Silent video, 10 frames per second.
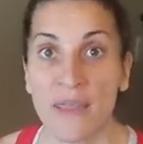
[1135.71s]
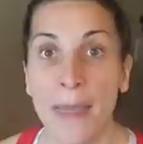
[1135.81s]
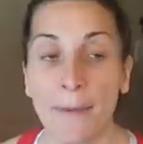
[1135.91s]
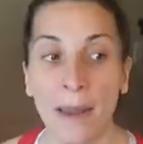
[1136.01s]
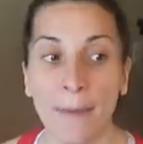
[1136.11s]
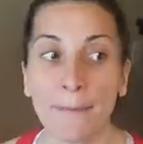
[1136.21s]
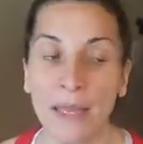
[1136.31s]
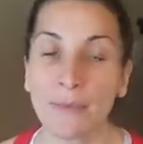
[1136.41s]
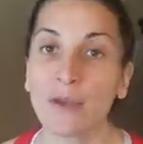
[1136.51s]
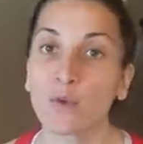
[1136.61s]
that my
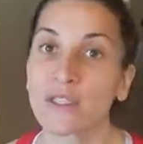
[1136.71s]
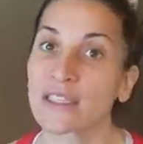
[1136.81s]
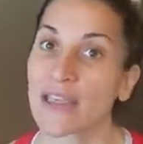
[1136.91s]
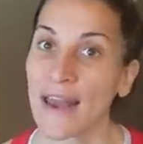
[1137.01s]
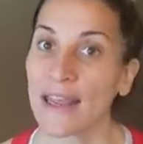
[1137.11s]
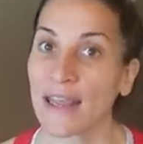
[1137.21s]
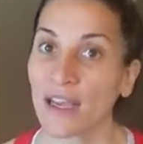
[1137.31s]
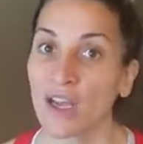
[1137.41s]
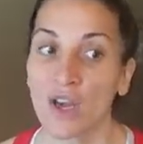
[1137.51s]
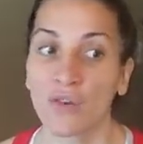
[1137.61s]
baby was
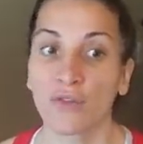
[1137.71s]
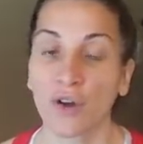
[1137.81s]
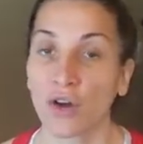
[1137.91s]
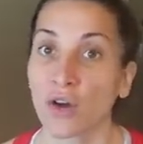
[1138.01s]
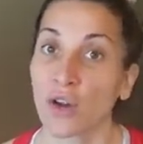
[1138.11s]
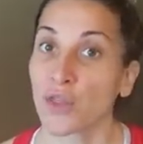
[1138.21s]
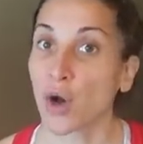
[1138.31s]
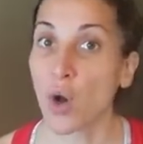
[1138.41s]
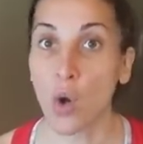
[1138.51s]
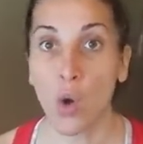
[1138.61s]
getting for
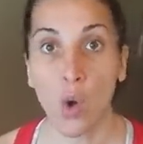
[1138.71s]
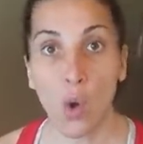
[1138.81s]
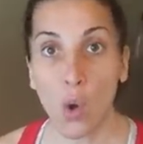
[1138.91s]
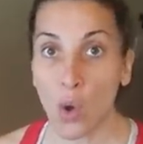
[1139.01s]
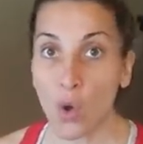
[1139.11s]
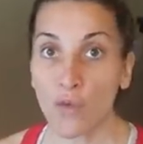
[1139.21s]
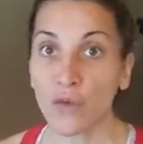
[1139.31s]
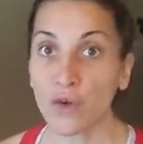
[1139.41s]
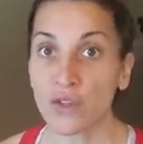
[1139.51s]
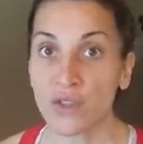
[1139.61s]
the whole
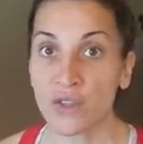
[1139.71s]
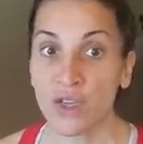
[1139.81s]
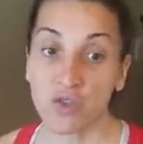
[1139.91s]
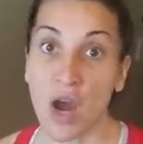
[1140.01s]
first